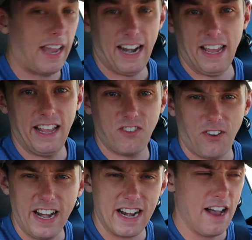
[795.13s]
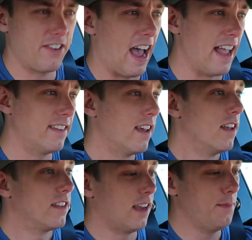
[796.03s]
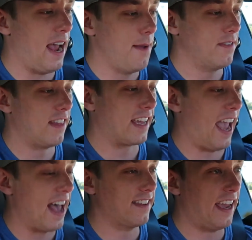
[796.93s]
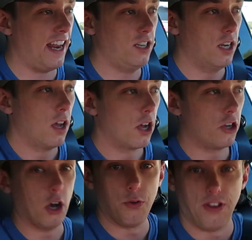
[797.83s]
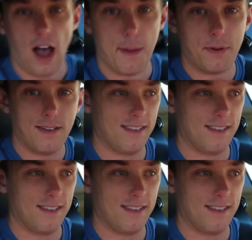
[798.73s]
And it's funny enough, guys, sometimes the gas gauge goes up.